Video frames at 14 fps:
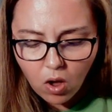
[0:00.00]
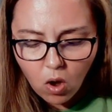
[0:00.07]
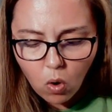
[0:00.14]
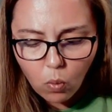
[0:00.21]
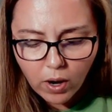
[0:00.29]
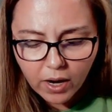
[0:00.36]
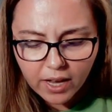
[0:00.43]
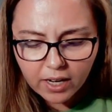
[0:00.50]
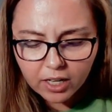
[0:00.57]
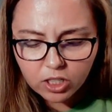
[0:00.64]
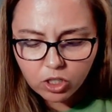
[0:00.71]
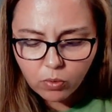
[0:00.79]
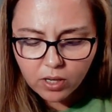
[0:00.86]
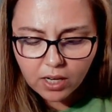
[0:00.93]
What can I
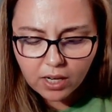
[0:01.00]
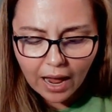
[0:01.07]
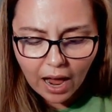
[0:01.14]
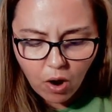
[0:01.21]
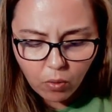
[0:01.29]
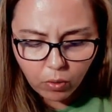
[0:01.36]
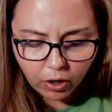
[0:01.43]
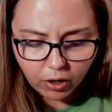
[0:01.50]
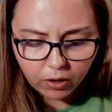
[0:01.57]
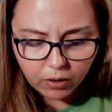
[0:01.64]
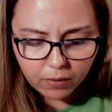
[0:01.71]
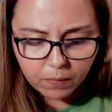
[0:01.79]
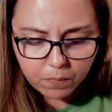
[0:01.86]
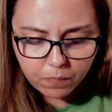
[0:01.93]
do in an hour?
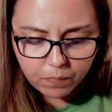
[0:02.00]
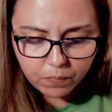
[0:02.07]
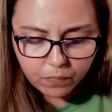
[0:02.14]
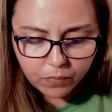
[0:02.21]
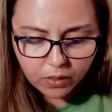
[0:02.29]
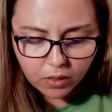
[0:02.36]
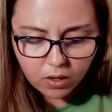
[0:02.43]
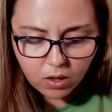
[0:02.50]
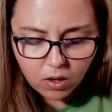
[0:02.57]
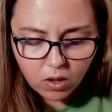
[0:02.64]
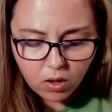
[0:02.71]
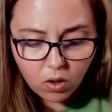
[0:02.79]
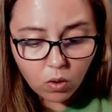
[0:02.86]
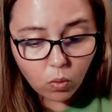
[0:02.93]

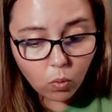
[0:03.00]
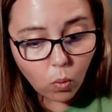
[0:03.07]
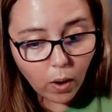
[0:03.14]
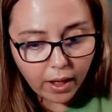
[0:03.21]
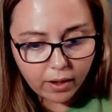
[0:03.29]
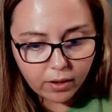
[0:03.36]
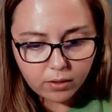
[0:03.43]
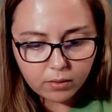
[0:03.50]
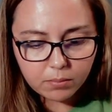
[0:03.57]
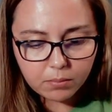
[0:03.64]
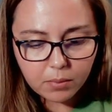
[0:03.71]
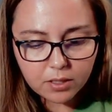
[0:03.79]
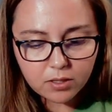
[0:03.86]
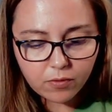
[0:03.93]
Well,
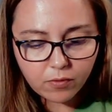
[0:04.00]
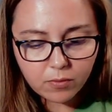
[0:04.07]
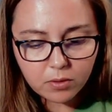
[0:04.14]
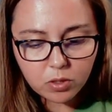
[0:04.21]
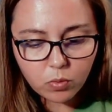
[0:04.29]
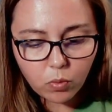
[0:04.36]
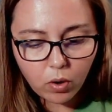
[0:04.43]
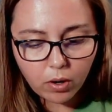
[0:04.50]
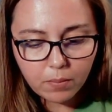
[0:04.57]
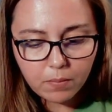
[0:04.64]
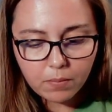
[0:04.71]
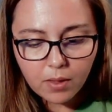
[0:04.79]
buzzed the swarm,